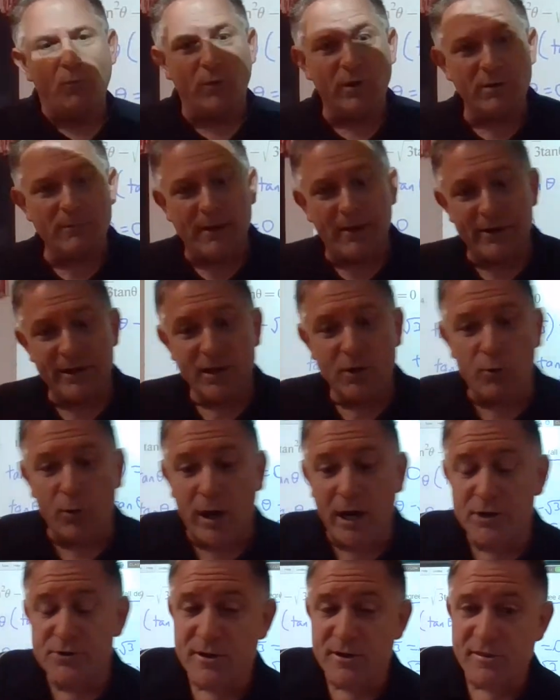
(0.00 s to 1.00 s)
What about in
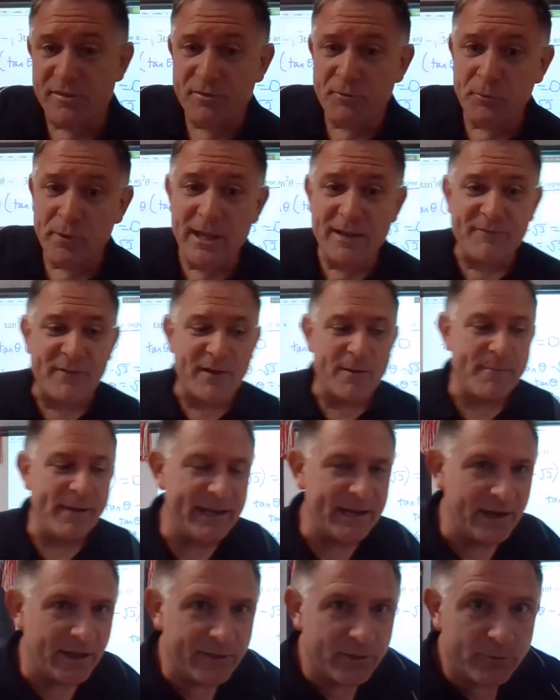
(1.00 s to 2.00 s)
quadrant three if I
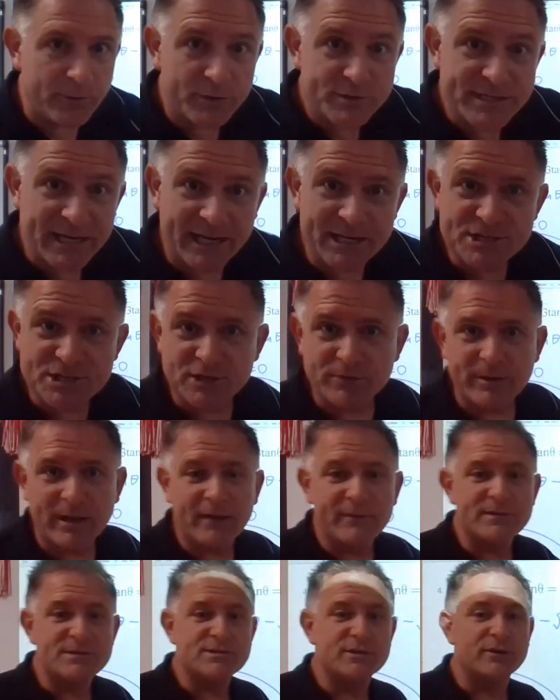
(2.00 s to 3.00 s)
made another rotation
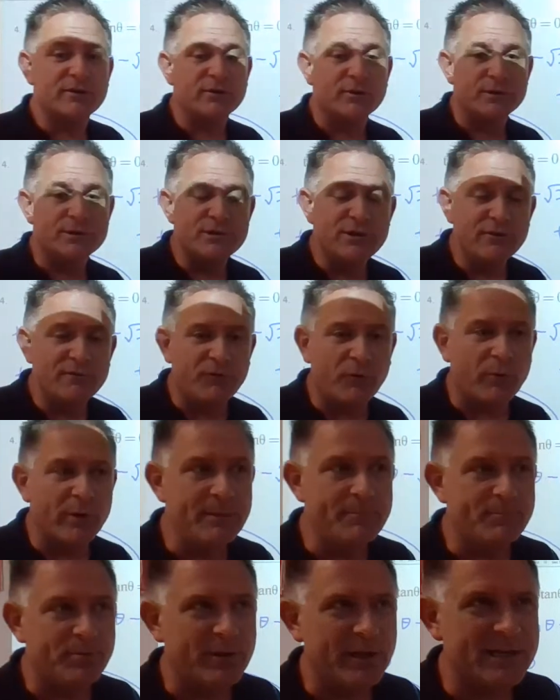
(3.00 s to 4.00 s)
around the circle,
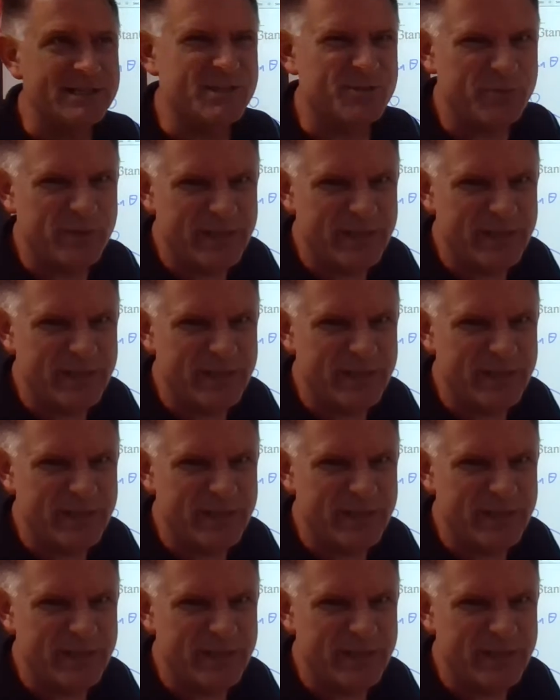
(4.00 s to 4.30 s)
240 plus